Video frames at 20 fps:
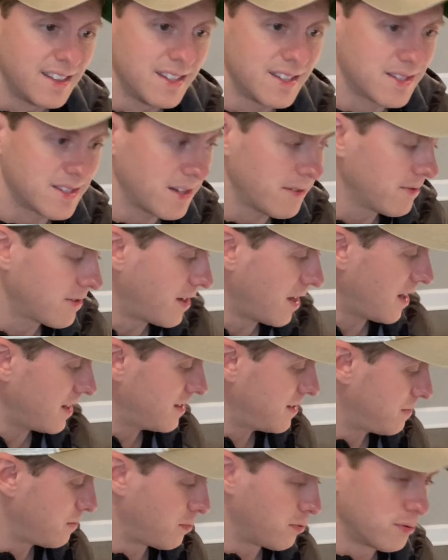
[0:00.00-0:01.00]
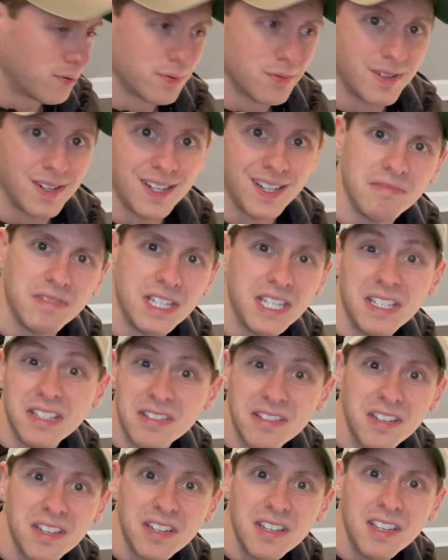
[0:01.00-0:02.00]
The stuff cuts pretty
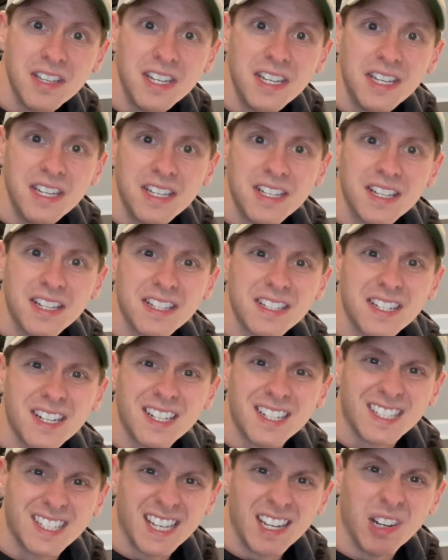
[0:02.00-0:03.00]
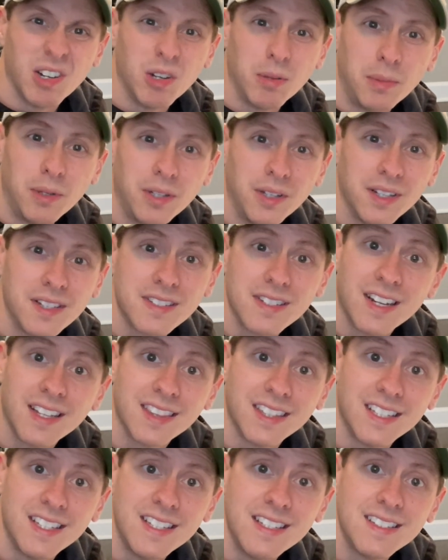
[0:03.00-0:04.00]
easy. It's not terrible. It's
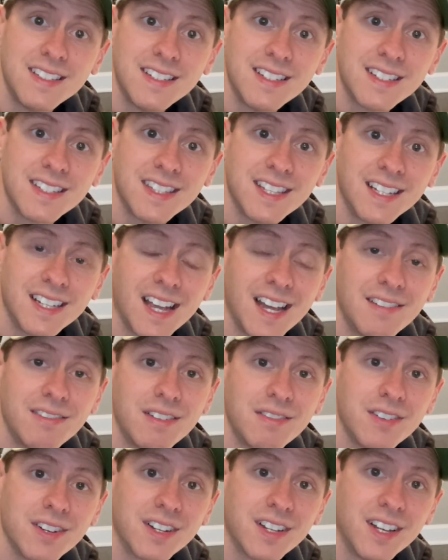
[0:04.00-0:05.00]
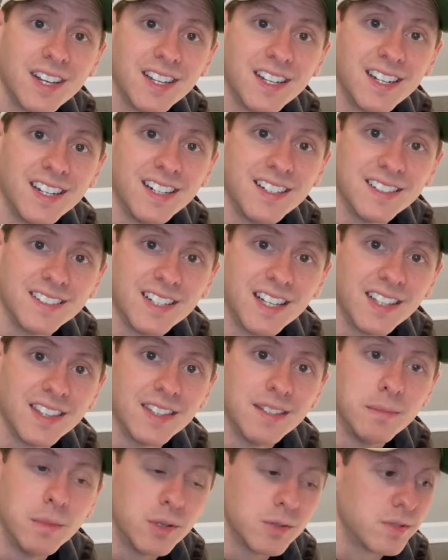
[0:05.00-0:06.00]
not the easiest thing I've ever cut, and it's
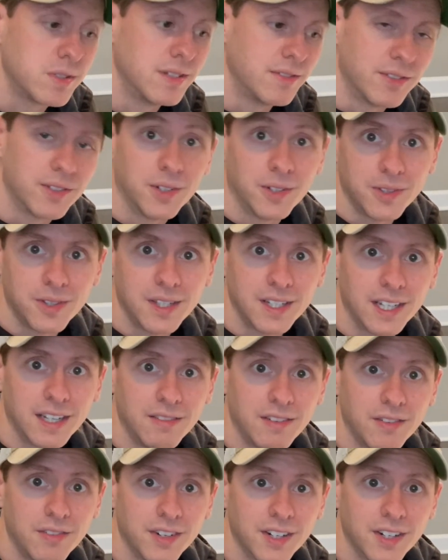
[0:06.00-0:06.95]
not the most difficult thing I've ever